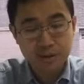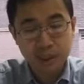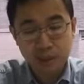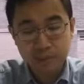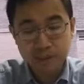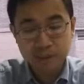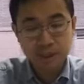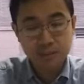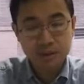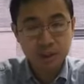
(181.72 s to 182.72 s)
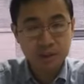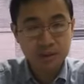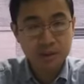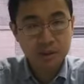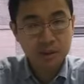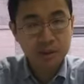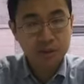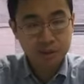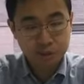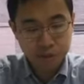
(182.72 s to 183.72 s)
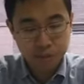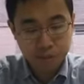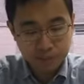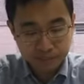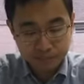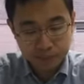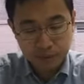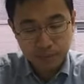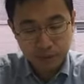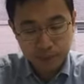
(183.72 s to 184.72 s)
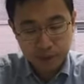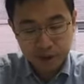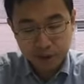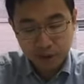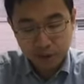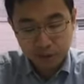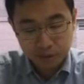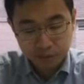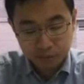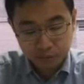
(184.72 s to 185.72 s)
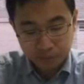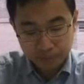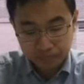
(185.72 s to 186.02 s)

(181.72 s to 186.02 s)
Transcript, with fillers: not be subject to the public charge rule.